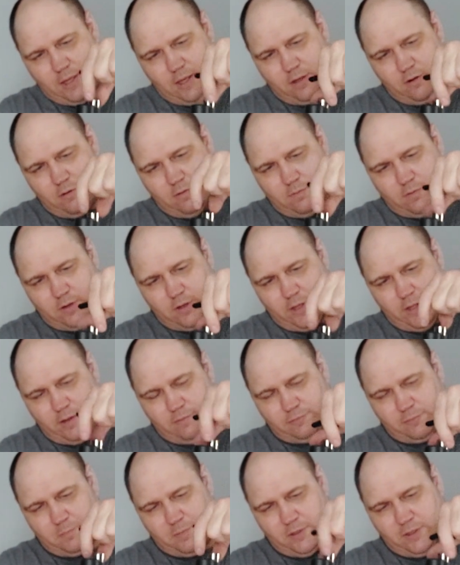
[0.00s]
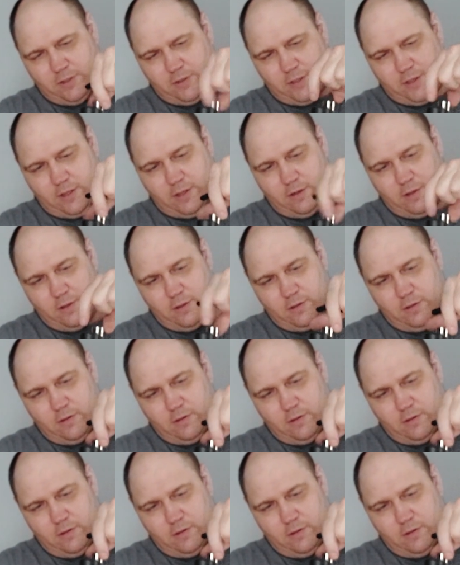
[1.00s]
don't want to have to pay that.